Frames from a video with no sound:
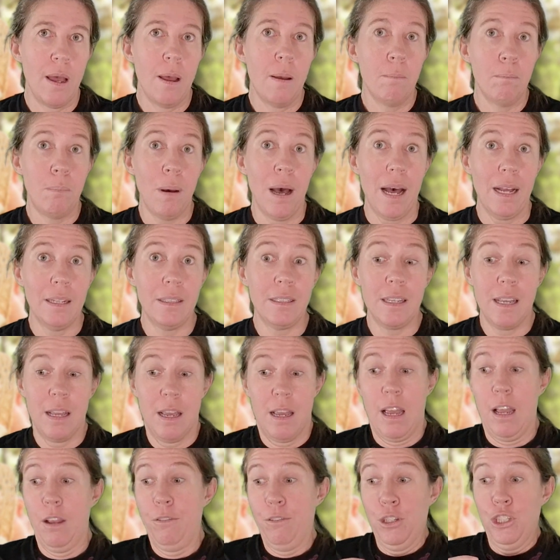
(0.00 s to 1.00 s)
But
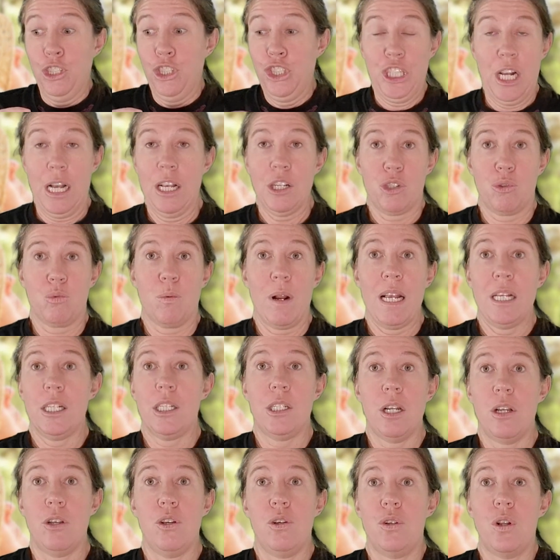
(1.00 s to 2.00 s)
if you just rest
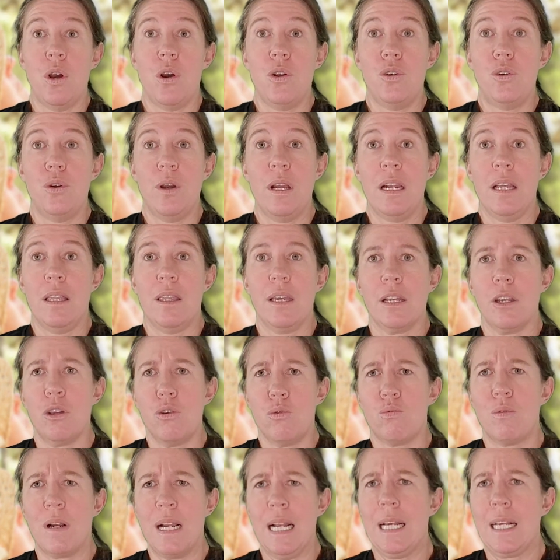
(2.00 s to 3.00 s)
and you don't do anything, you
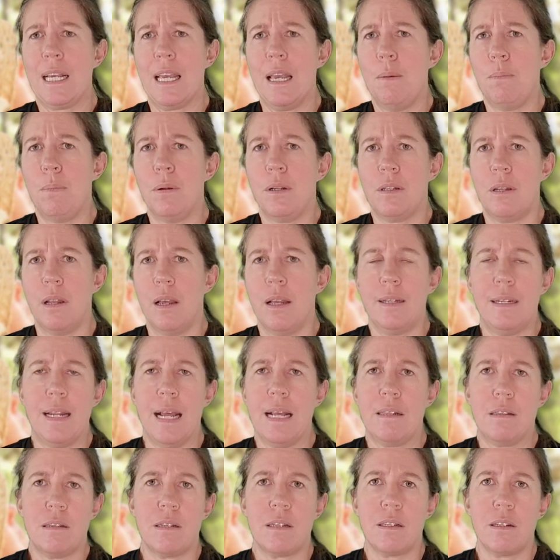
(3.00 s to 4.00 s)
really keep it
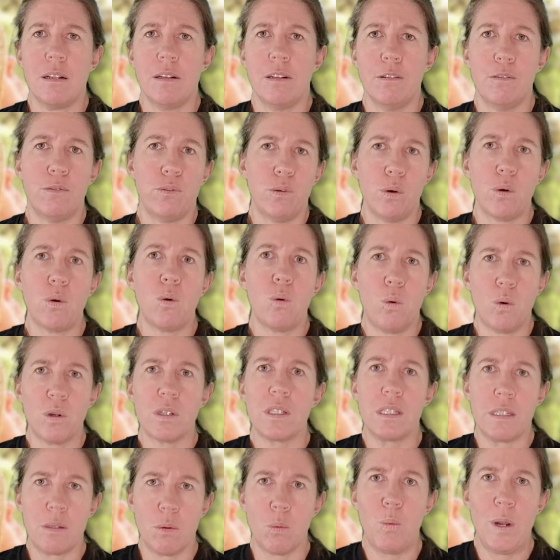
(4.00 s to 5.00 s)
dead still for
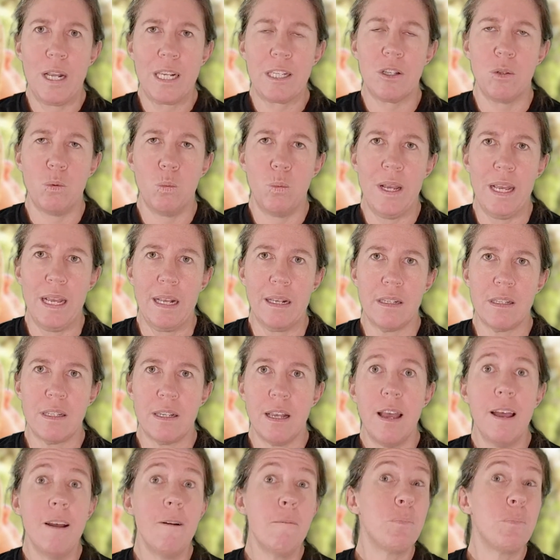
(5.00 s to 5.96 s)
weeks and weeks,